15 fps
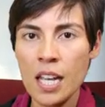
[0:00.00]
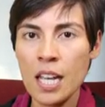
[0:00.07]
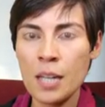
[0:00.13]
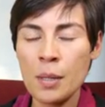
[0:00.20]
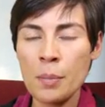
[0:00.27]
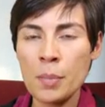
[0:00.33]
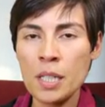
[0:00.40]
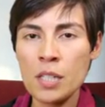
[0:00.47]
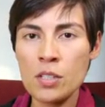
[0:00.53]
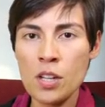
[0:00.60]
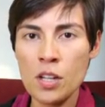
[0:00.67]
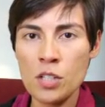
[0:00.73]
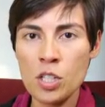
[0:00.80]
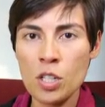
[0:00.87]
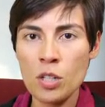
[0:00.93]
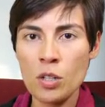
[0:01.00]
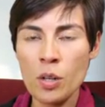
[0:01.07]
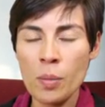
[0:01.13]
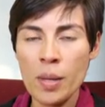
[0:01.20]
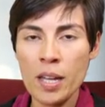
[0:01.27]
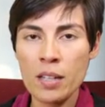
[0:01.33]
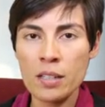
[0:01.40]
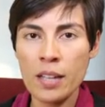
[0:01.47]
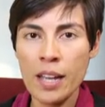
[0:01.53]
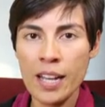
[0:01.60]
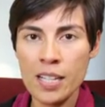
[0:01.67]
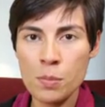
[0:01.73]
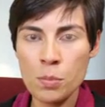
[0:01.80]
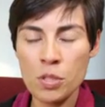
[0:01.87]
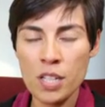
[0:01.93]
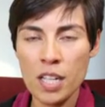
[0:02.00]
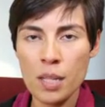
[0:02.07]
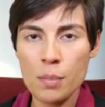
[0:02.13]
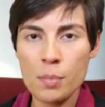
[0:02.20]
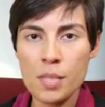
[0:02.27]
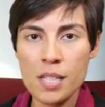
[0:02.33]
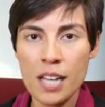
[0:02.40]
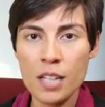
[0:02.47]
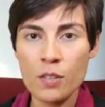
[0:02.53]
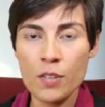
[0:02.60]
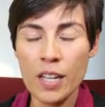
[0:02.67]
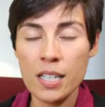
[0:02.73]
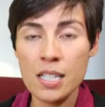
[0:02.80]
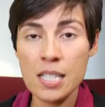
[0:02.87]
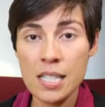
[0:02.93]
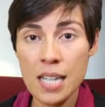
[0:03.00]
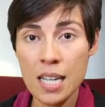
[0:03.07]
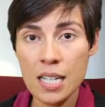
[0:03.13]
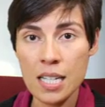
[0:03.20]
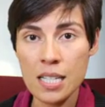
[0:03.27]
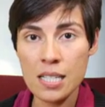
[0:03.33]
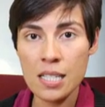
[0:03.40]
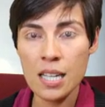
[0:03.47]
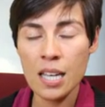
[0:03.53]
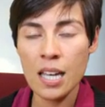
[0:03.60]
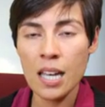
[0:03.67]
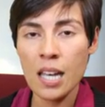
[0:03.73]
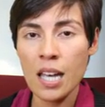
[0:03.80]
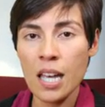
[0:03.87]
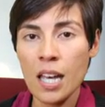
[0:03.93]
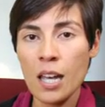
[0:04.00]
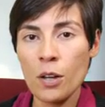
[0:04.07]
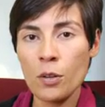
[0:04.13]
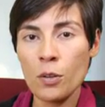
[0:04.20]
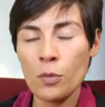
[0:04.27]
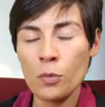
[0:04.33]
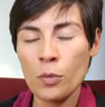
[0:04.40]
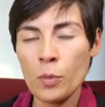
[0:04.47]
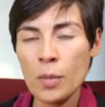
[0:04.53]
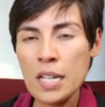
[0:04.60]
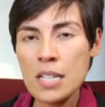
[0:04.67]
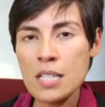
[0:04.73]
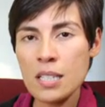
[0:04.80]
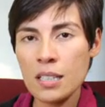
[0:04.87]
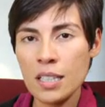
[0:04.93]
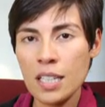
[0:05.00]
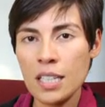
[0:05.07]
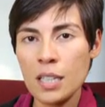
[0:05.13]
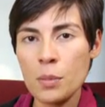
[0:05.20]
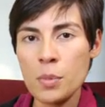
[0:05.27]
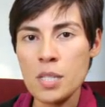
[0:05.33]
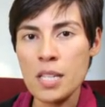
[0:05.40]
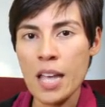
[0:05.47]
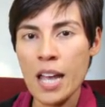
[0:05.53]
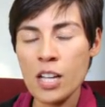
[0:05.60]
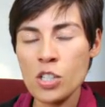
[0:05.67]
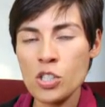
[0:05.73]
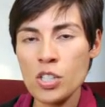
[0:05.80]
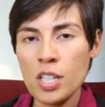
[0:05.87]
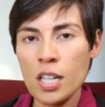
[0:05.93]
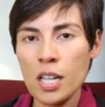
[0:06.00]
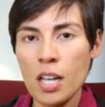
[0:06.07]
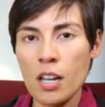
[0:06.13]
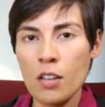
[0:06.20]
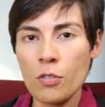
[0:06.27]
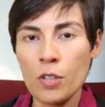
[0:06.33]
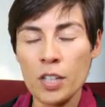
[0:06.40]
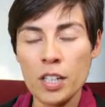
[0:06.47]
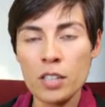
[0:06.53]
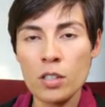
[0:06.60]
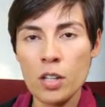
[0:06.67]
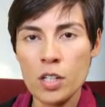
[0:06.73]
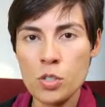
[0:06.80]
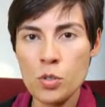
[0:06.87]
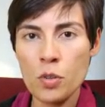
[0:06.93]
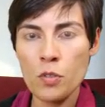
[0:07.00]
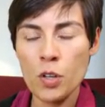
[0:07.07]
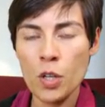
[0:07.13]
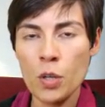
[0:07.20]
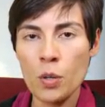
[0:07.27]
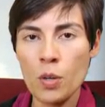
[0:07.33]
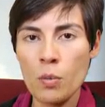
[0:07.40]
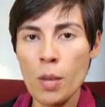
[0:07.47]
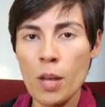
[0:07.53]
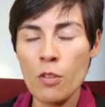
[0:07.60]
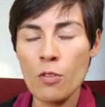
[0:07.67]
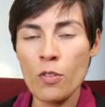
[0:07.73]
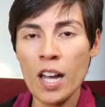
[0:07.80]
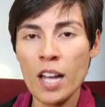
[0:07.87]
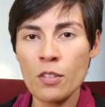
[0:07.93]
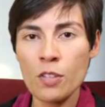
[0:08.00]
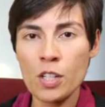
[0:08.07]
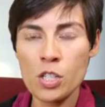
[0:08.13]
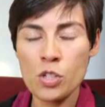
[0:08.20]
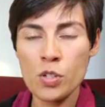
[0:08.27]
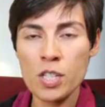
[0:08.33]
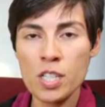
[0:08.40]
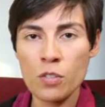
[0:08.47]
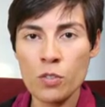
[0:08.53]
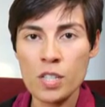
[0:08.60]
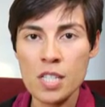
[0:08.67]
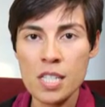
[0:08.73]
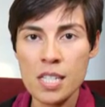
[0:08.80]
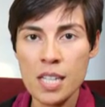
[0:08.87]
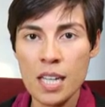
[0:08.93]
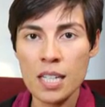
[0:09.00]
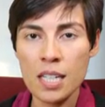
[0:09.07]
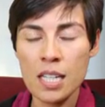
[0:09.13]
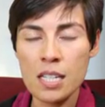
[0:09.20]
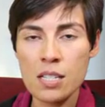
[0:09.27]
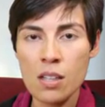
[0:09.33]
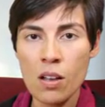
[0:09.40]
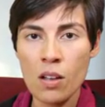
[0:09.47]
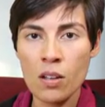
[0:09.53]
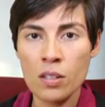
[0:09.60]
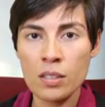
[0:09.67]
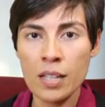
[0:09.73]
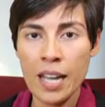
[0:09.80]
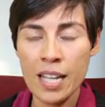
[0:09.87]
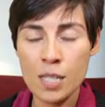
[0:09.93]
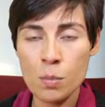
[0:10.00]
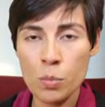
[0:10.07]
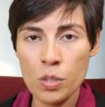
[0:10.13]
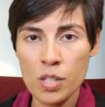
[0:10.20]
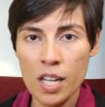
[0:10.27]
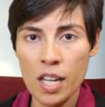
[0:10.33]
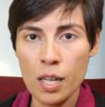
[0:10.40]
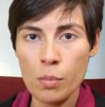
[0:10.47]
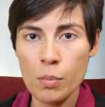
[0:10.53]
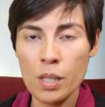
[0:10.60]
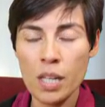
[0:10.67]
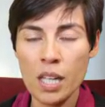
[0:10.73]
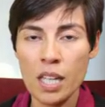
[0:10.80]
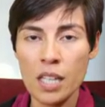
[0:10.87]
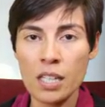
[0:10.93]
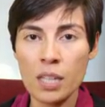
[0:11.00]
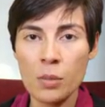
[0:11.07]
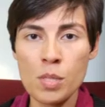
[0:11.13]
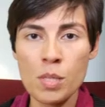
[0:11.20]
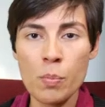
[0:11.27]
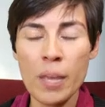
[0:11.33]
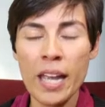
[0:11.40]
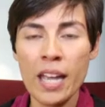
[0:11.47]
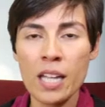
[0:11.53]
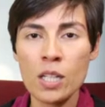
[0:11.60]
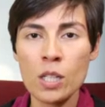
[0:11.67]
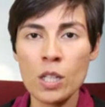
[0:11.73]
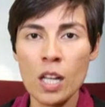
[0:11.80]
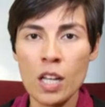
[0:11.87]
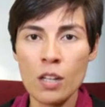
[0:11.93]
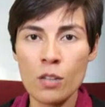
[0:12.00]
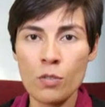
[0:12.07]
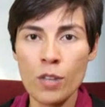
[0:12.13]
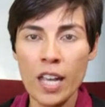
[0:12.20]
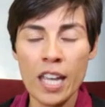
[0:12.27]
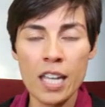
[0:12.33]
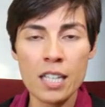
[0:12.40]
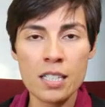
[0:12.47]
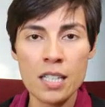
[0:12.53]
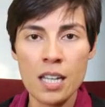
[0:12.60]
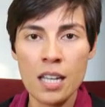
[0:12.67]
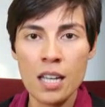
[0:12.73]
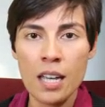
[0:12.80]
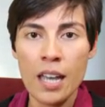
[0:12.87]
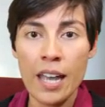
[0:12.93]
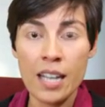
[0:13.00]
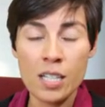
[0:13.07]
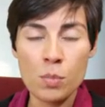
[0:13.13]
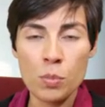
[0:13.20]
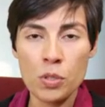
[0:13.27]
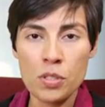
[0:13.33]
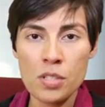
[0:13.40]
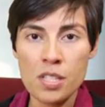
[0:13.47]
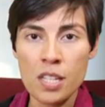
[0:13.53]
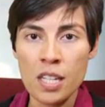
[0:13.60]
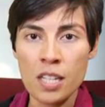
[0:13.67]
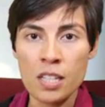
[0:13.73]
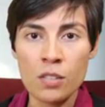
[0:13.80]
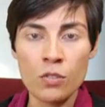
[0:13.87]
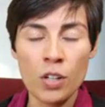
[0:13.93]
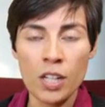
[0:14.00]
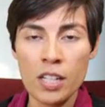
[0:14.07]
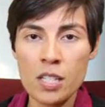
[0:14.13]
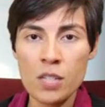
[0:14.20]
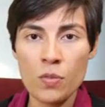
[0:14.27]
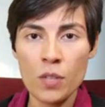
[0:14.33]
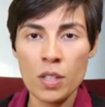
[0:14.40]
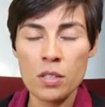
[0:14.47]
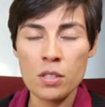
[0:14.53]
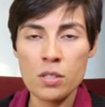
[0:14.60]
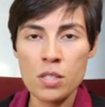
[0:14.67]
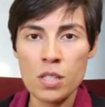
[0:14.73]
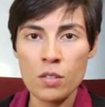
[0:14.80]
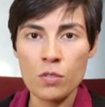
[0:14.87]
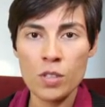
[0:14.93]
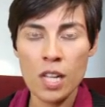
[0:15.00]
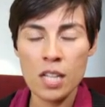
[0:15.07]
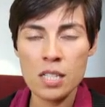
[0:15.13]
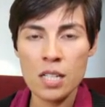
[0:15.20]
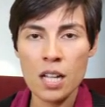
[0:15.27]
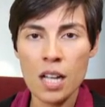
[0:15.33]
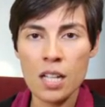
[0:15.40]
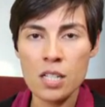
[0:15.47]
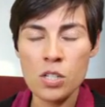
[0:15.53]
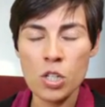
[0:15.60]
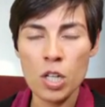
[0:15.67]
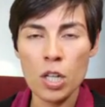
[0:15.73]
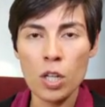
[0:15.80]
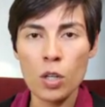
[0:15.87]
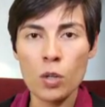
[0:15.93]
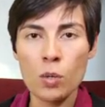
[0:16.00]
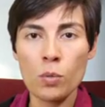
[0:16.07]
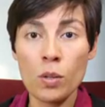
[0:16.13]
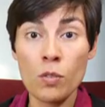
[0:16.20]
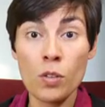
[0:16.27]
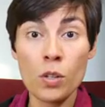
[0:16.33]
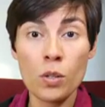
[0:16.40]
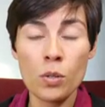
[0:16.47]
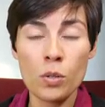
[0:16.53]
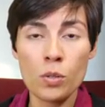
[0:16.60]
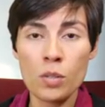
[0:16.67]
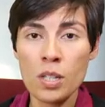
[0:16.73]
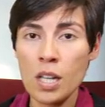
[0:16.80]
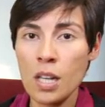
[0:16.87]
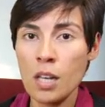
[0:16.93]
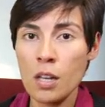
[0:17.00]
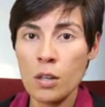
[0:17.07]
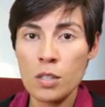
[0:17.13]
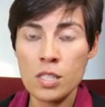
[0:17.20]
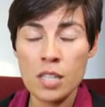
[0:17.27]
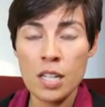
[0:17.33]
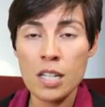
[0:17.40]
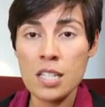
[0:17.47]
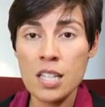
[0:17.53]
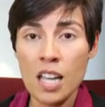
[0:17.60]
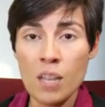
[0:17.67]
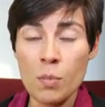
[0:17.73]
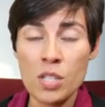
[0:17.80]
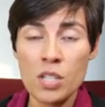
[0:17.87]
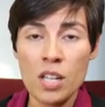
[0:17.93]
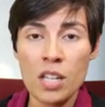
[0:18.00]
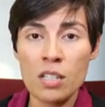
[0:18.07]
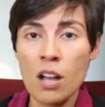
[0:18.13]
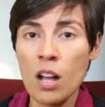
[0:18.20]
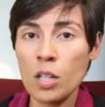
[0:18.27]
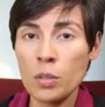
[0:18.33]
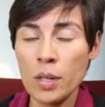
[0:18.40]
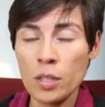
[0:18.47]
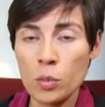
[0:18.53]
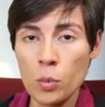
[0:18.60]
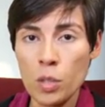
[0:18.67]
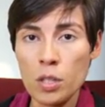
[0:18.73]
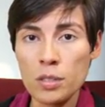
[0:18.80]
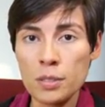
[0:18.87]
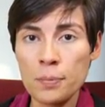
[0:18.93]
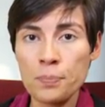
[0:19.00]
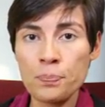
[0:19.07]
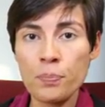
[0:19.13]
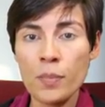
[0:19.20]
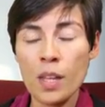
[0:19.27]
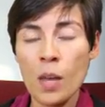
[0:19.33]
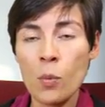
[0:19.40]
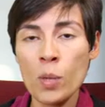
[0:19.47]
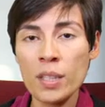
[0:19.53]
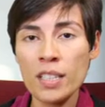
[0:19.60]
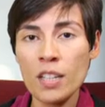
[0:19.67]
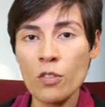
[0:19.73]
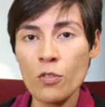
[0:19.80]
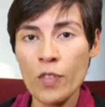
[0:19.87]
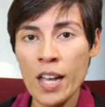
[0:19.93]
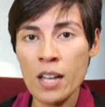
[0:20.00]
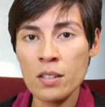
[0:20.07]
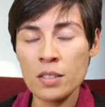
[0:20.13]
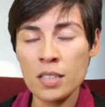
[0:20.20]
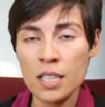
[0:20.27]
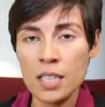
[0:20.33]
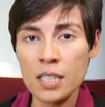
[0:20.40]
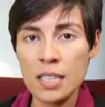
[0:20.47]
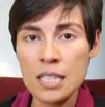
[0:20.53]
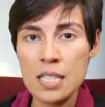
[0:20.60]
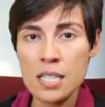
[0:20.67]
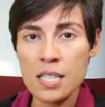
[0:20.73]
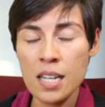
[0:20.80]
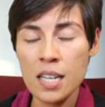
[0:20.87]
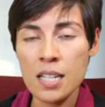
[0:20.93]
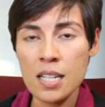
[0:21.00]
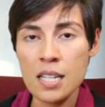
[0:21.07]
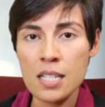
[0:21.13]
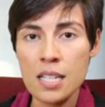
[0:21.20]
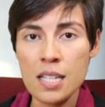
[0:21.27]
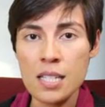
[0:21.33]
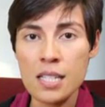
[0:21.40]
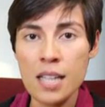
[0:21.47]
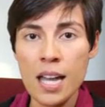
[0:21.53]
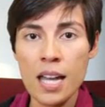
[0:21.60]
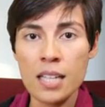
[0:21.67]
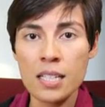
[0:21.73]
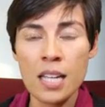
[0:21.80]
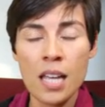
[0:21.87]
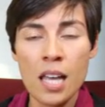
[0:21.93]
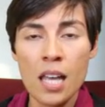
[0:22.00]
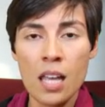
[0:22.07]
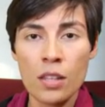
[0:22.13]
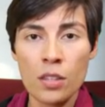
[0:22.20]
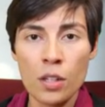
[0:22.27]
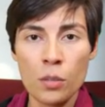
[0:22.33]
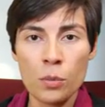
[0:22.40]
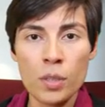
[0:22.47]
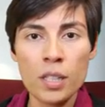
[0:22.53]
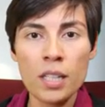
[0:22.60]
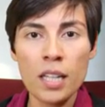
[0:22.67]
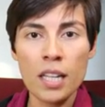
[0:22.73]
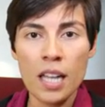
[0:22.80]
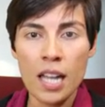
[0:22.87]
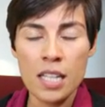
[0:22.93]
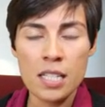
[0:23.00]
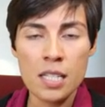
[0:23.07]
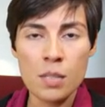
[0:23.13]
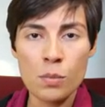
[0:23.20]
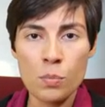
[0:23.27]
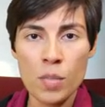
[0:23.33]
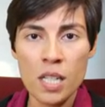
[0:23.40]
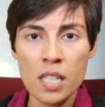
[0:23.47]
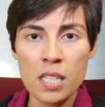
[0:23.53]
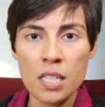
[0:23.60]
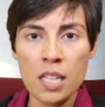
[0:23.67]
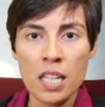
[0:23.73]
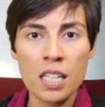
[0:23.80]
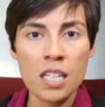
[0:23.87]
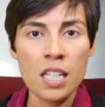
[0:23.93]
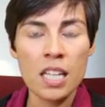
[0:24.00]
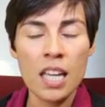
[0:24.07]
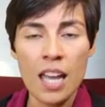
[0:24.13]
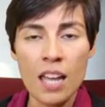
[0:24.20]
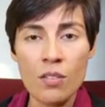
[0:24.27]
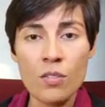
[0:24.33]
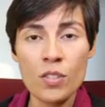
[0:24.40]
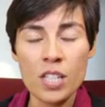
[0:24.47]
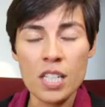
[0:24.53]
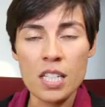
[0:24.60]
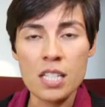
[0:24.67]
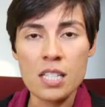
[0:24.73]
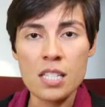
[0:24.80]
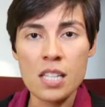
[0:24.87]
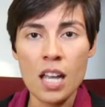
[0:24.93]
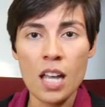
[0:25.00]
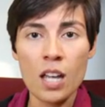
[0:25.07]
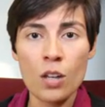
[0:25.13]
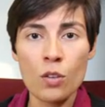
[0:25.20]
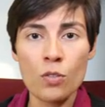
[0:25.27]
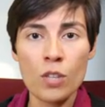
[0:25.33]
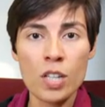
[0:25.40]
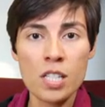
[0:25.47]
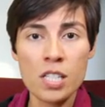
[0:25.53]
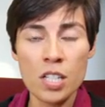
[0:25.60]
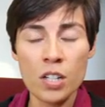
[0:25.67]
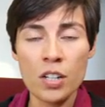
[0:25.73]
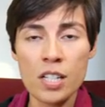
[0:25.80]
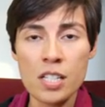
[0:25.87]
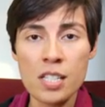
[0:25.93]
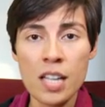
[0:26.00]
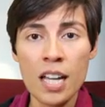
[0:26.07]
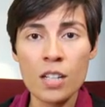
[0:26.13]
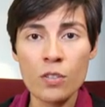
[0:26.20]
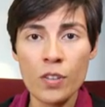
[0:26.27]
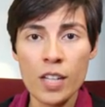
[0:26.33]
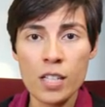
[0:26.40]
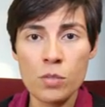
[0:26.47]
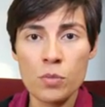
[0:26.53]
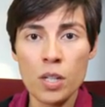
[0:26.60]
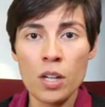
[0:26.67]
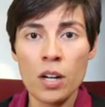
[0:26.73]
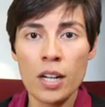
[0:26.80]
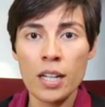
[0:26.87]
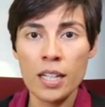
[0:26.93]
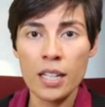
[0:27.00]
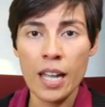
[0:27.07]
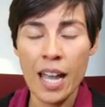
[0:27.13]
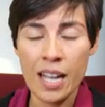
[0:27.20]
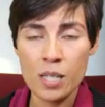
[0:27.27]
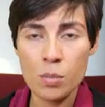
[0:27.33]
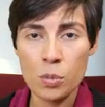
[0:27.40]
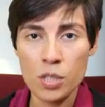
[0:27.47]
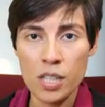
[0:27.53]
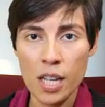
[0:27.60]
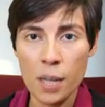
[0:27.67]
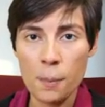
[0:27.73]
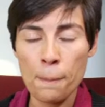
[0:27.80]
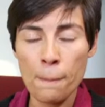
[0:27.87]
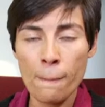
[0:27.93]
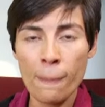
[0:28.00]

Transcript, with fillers: and I'm going to talk to you about aspartame side effect studies. Recently, there was actually a very large review about 500 different studies on aspartame, and there was a panel of eight experts in various fields of toxicology who reviewed studies that have been done all around the world. And what they found in these studies is that there really hasn't been any evidence of serious side effects regarding aspartame.